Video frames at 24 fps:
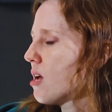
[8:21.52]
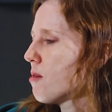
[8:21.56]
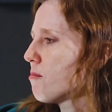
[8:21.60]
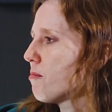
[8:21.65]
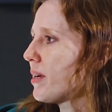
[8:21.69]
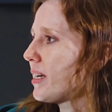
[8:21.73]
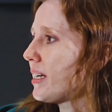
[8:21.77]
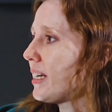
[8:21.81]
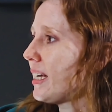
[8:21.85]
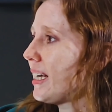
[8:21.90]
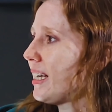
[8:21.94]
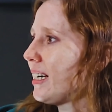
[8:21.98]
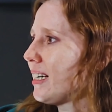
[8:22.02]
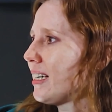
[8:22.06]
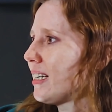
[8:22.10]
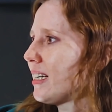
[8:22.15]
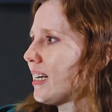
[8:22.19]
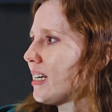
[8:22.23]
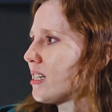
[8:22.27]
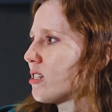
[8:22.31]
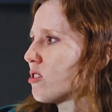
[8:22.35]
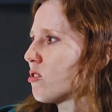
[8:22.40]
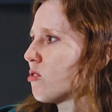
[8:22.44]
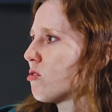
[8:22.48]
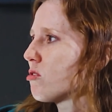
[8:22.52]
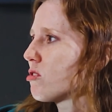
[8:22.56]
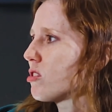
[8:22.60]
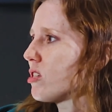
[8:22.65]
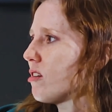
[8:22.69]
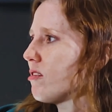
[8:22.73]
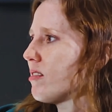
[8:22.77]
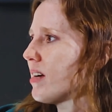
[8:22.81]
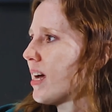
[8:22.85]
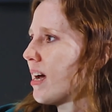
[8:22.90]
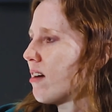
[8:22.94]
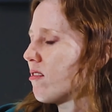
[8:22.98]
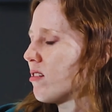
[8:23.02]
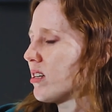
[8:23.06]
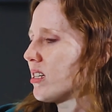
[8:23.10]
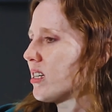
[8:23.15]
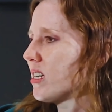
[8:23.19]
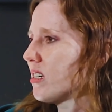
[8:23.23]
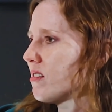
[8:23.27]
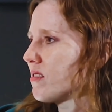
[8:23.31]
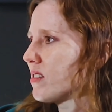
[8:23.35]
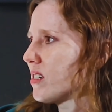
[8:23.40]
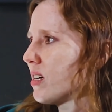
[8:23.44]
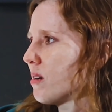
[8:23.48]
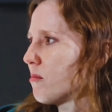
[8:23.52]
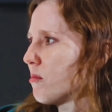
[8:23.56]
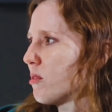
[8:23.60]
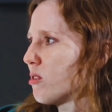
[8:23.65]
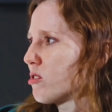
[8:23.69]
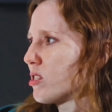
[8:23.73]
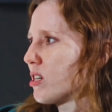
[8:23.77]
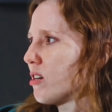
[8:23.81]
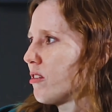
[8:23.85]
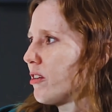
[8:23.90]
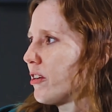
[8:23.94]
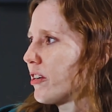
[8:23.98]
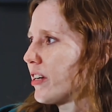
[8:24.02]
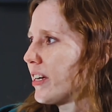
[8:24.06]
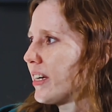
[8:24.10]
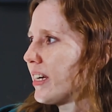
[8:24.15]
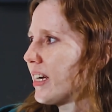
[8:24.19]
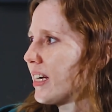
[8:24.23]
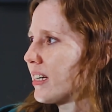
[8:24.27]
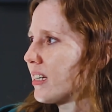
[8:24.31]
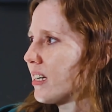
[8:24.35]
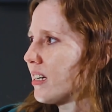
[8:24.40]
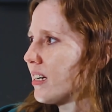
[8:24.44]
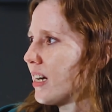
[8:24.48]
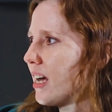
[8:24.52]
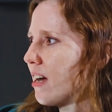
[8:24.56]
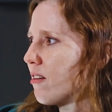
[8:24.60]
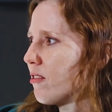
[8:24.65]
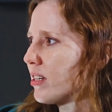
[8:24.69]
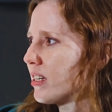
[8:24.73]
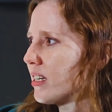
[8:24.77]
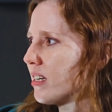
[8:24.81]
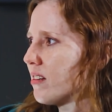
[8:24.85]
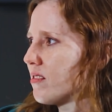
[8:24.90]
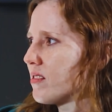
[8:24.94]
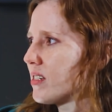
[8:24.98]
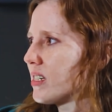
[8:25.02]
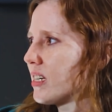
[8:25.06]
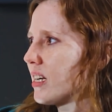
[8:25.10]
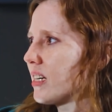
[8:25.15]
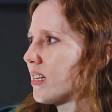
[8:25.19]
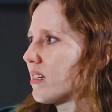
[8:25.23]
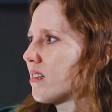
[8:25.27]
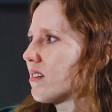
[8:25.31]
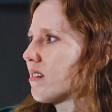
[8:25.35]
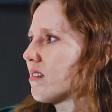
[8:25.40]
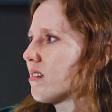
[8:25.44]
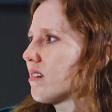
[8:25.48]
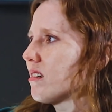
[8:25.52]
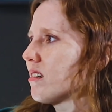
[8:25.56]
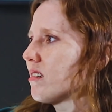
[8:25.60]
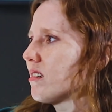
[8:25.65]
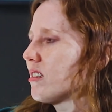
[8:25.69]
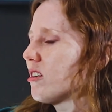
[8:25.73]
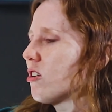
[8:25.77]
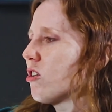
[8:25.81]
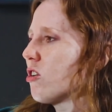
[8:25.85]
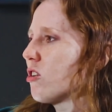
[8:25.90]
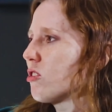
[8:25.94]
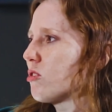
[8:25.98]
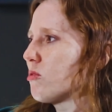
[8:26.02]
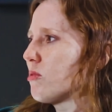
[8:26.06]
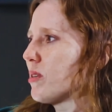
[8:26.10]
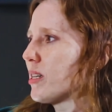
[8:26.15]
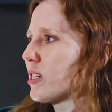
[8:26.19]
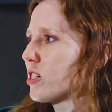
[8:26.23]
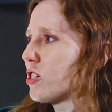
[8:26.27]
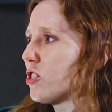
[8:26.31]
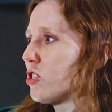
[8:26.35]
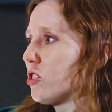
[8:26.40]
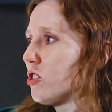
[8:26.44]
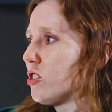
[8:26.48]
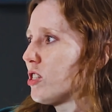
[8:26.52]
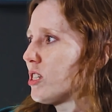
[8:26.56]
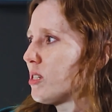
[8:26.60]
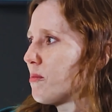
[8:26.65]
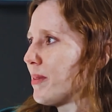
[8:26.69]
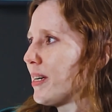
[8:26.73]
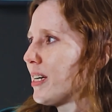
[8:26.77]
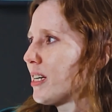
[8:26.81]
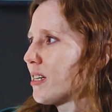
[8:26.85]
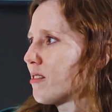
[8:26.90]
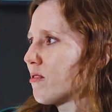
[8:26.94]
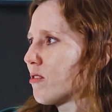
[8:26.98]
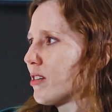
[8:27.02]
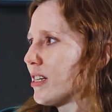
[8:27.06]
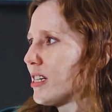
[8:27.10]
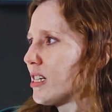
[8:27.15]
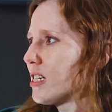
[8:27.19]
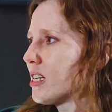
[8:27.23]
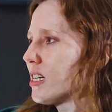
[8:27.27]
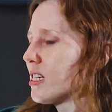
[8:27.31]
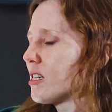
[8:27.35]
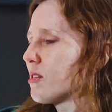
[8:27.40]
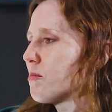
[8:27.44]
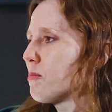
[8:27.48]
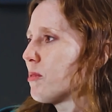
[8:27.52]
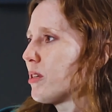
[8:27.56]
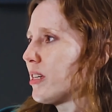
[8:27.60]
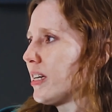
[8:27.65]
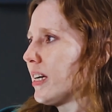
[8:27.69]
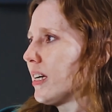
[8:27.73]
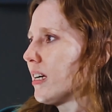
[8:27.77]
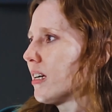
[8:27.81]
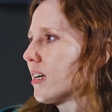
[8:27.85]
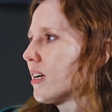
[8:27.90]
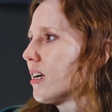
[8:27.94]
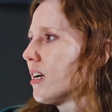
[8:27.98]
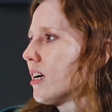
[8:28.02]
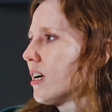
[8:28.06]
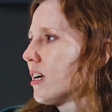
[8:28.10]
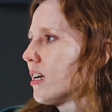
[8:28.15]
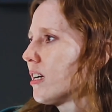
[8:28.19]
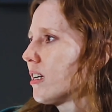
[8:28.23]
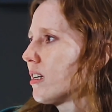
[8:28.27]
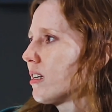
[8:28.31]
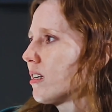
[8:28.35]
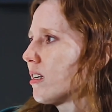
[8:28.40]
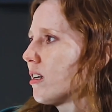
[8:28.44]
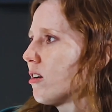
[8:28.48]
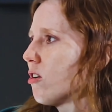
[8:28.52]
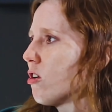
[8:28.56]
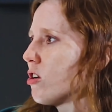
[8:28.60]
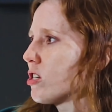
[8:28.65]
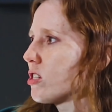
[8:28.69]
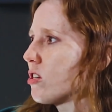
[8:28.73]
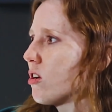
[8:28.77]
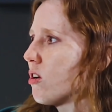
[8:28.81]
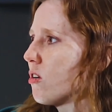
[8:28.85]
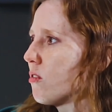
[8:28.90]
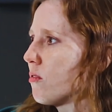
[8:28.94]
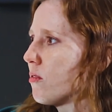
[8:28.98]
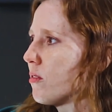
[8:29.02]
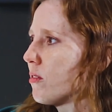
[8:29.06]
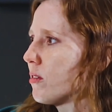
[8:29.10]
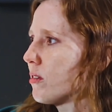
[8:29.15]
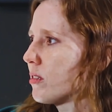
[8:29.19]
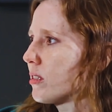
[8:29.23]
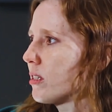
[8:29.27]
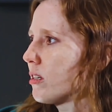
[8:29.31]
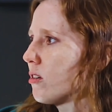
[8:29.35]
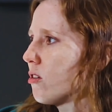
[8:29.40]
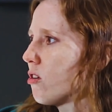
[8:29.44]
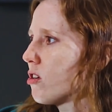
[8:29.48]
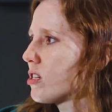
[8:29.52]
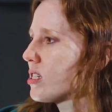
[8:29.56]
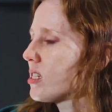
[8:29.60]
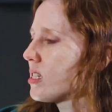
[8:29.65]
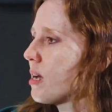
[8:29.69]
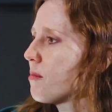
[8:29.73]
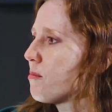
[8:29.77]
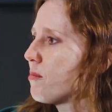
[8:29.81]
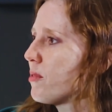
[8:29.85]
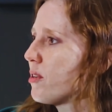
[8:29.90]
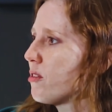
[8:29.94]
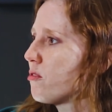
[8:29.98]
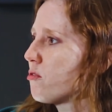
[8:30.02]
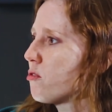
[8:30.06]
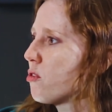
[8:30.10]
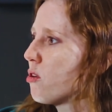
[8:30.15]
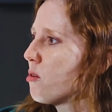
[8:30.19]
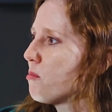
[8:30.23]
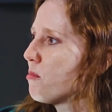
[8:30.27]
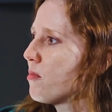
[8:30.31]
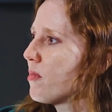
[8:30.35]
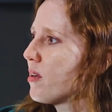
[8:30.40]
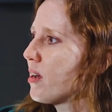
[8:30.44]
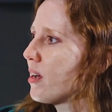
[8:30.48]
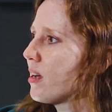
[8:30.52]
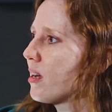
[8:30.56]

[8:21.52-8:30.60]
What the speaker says: But then there's also narratives. I'm also looking at the narratives that the artworks do speak. For instance, putting the Last Supper from